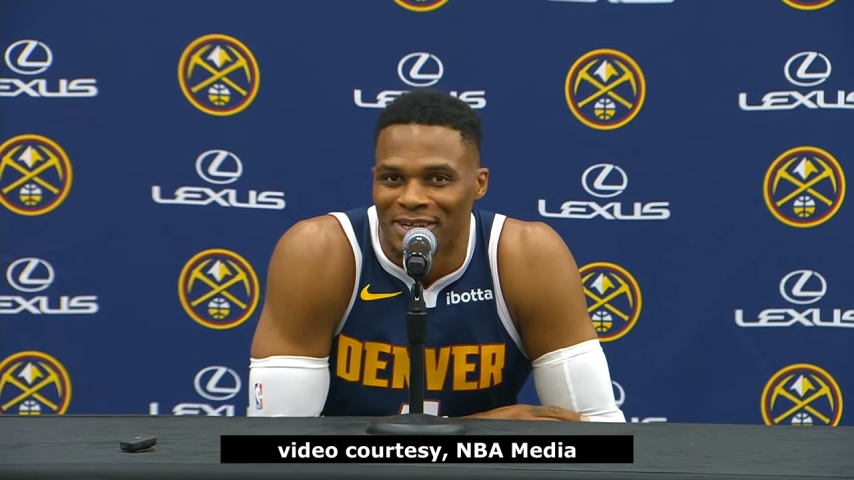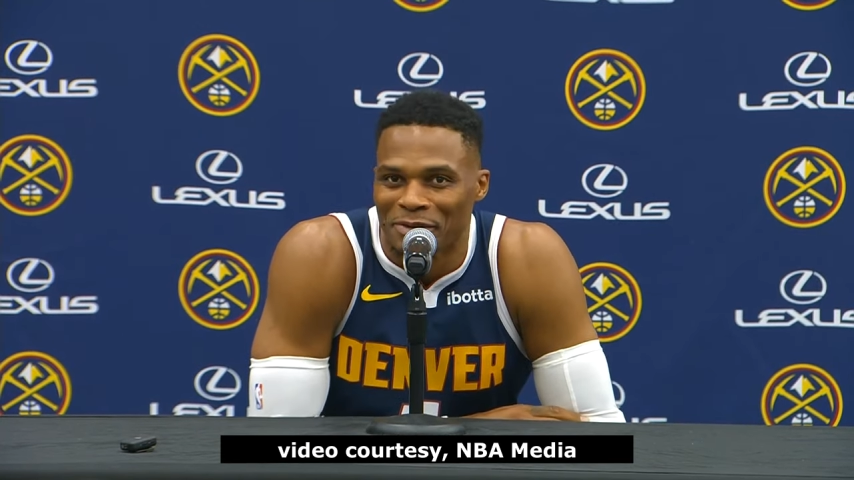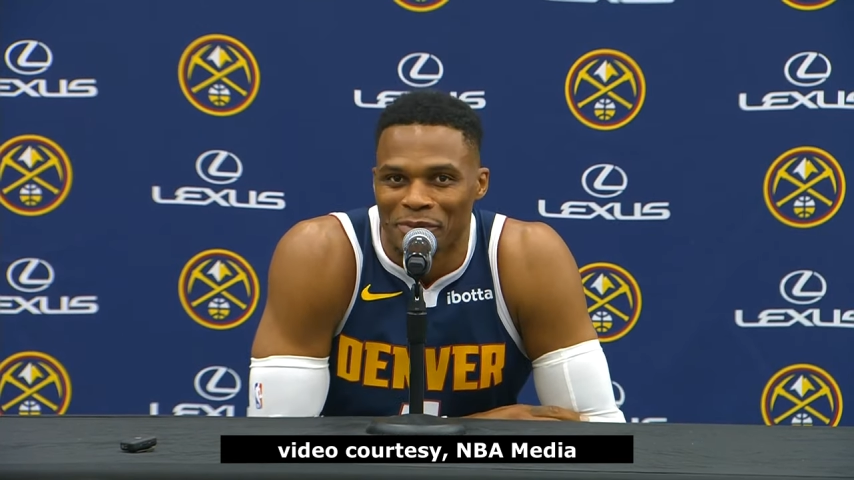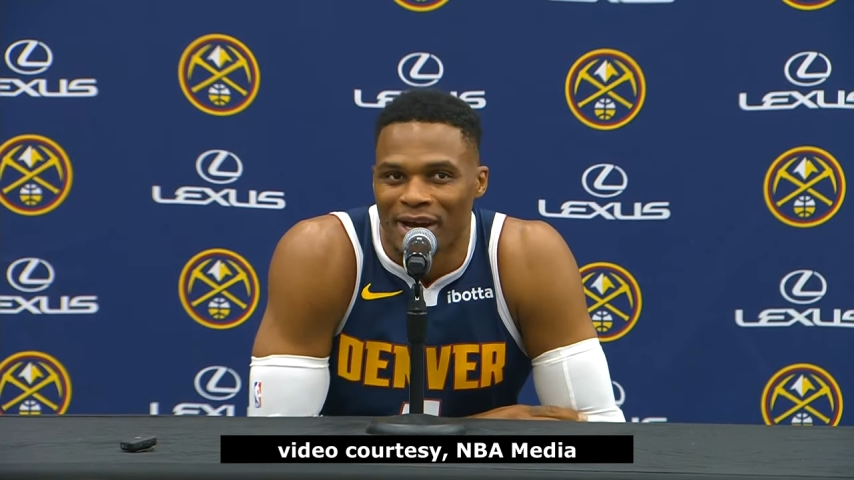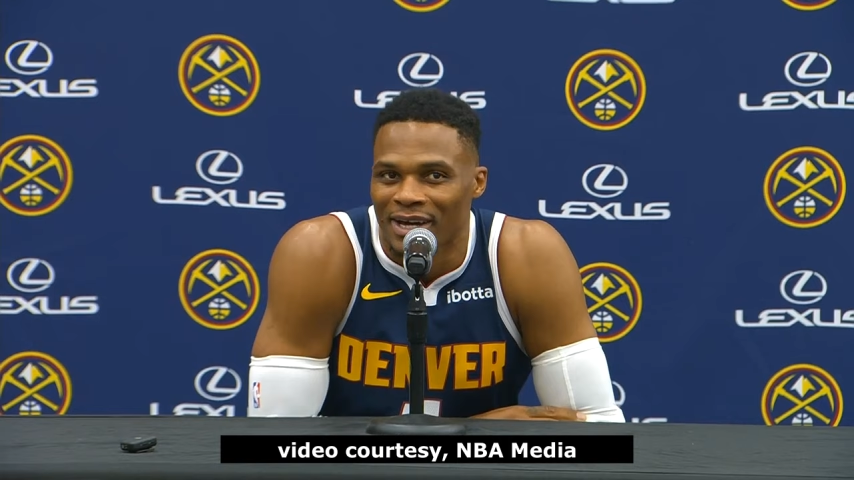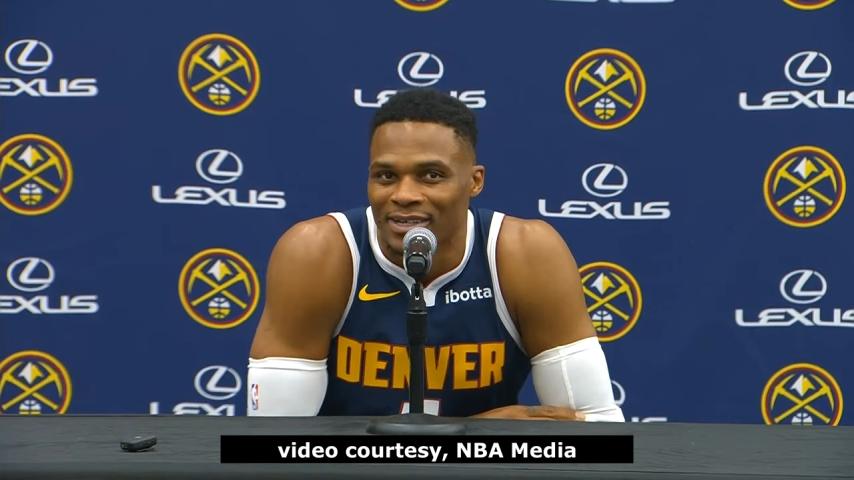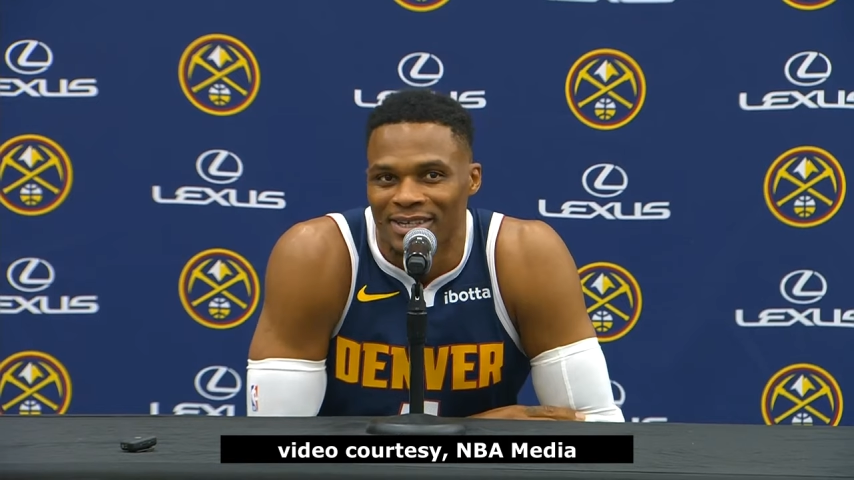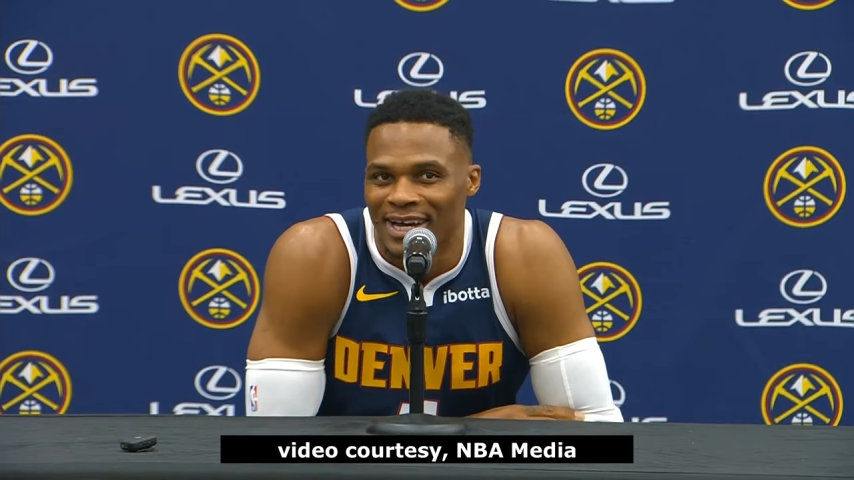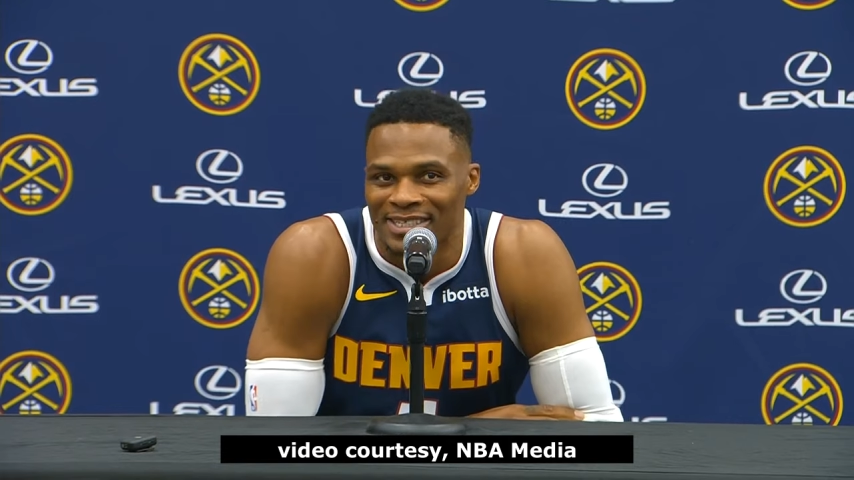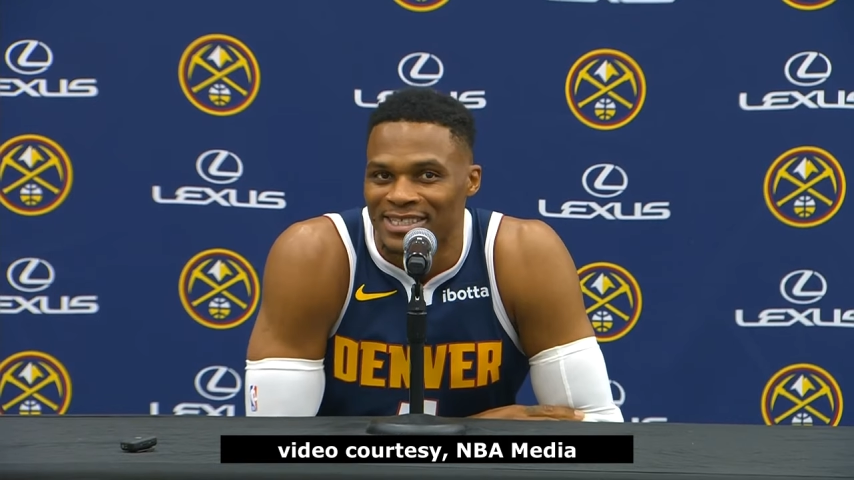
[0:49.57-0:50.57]
I'm
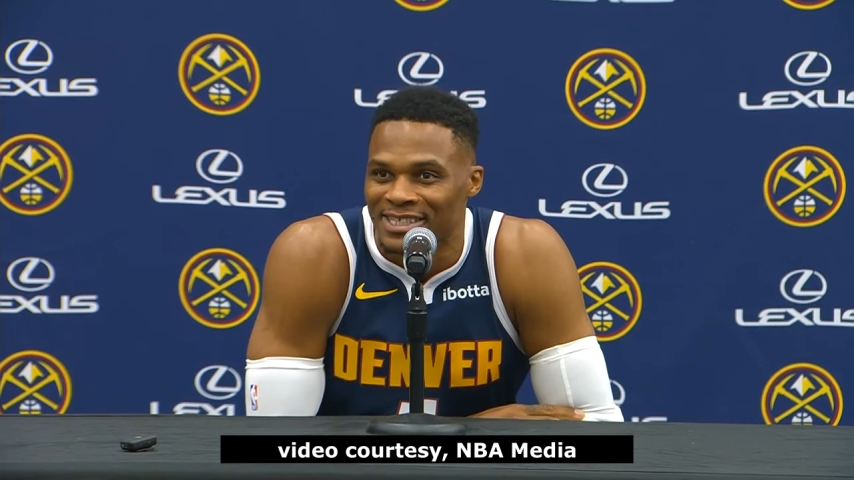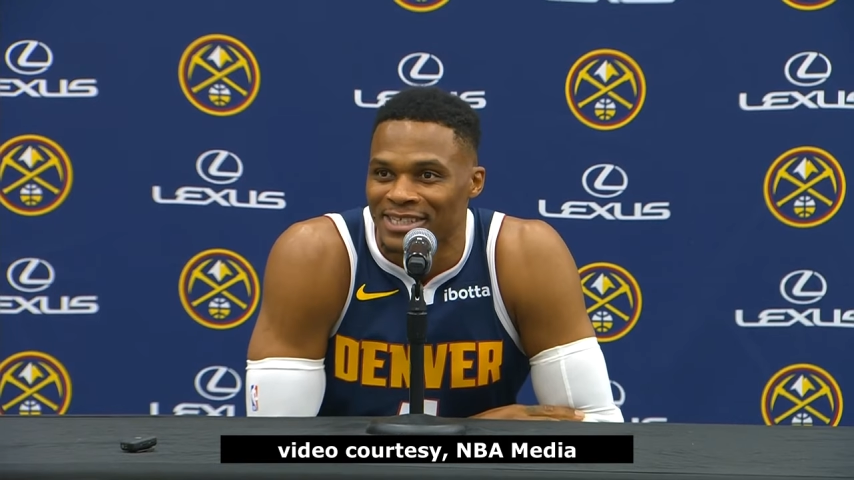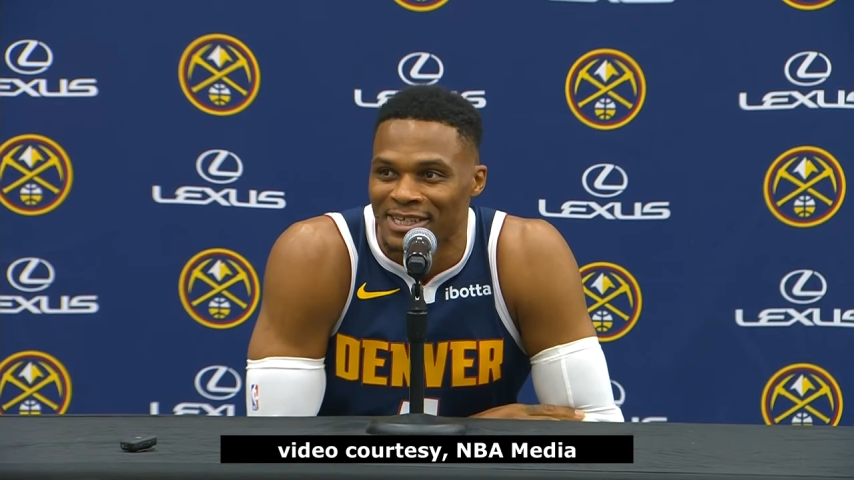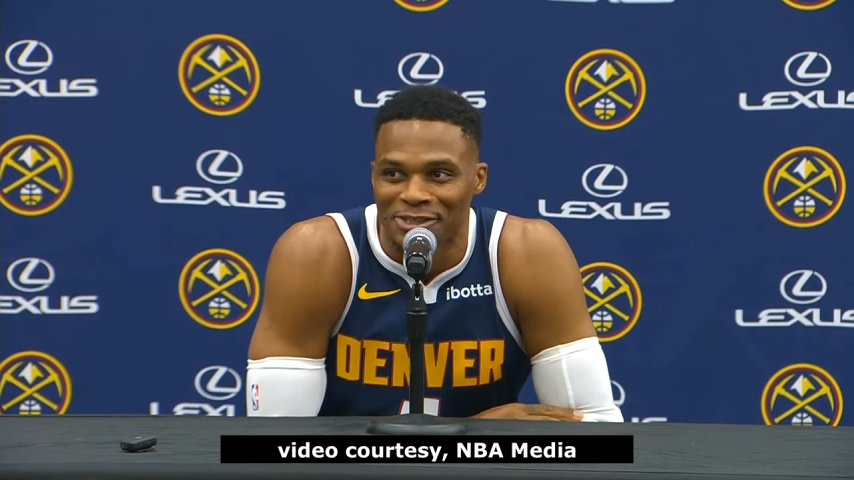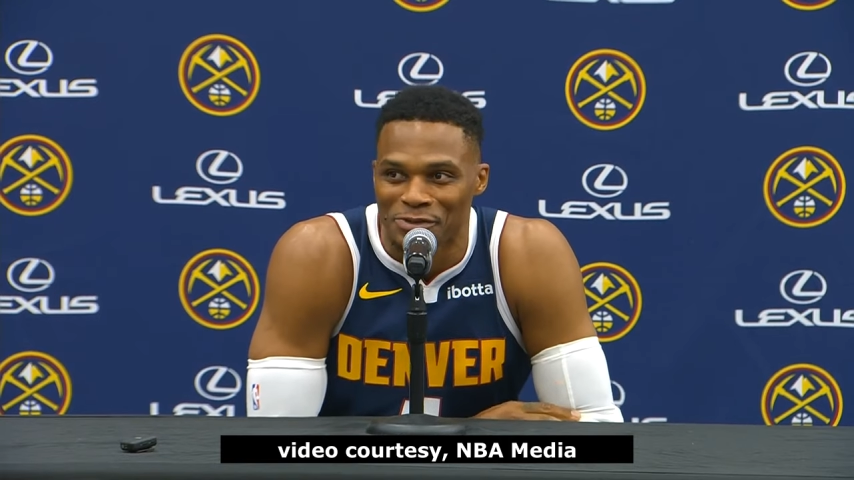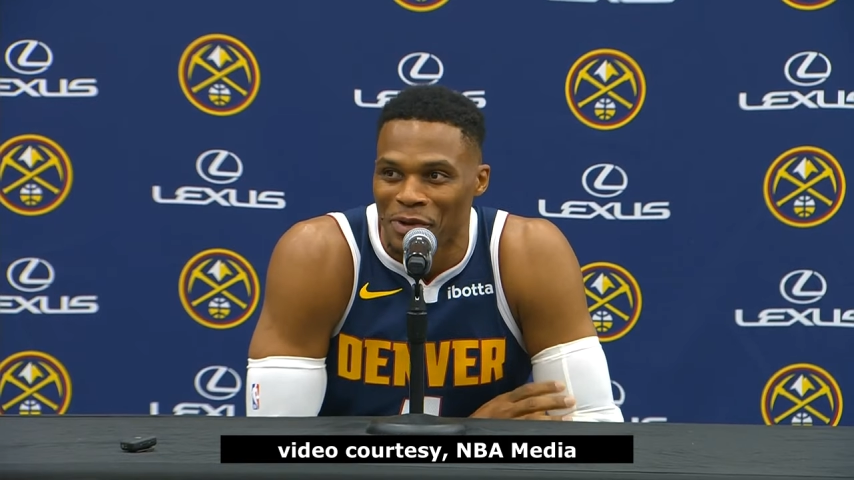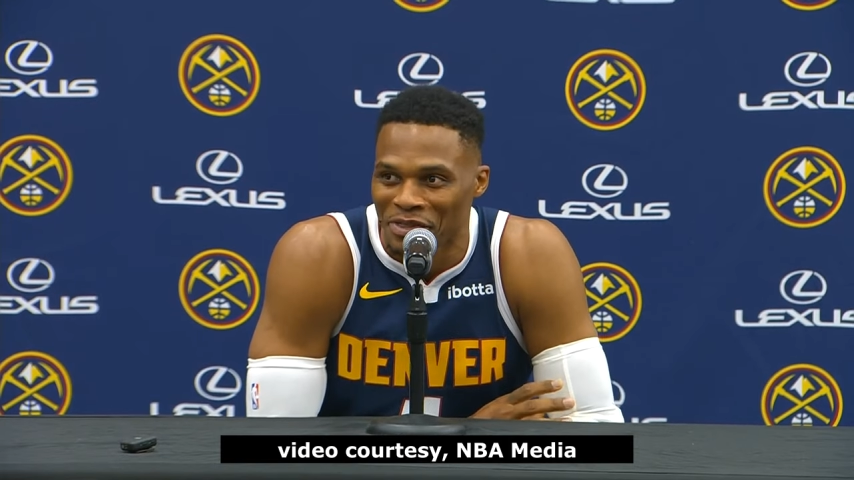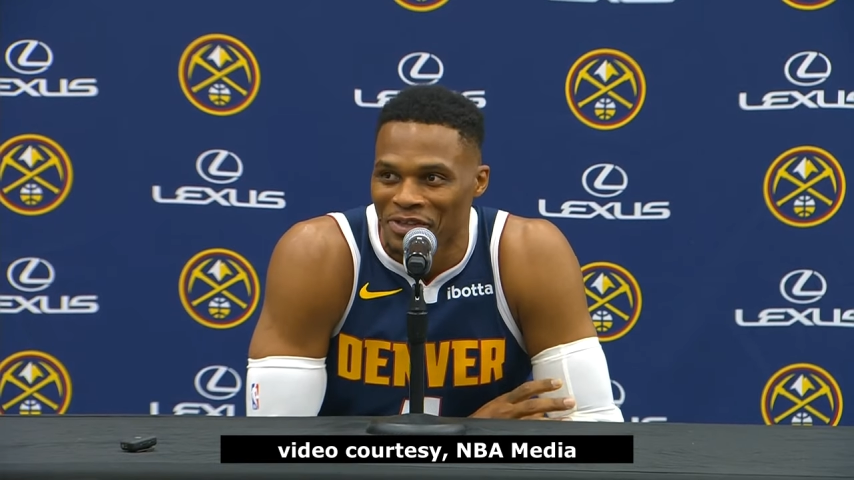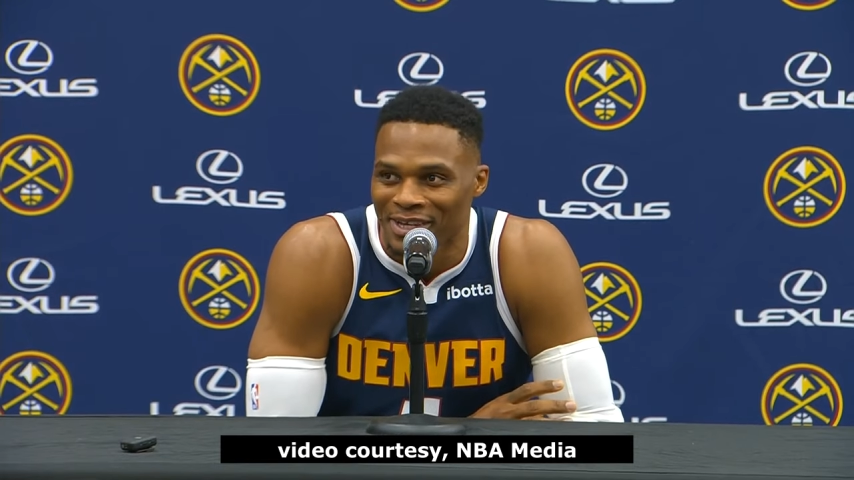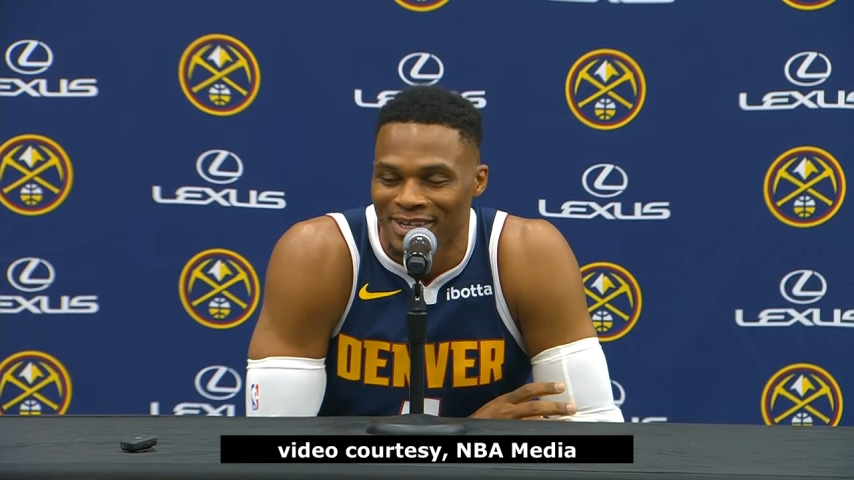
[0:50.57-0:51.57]
not as intense as you
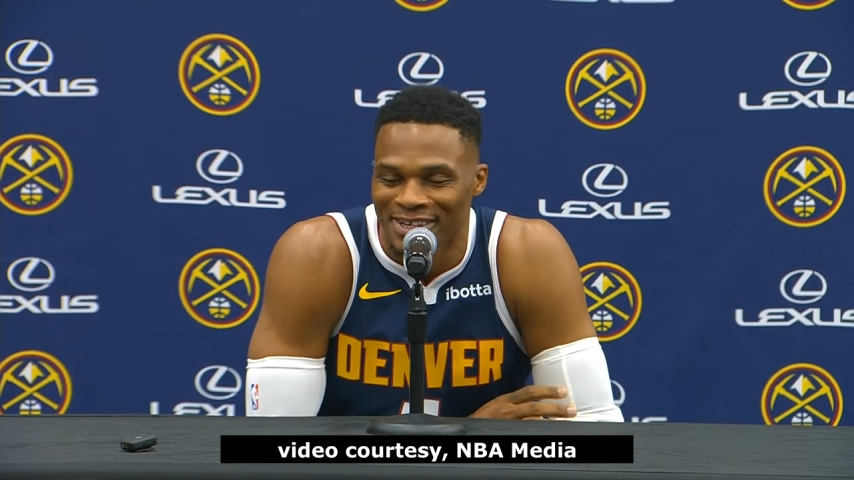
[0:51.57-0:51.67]
may think.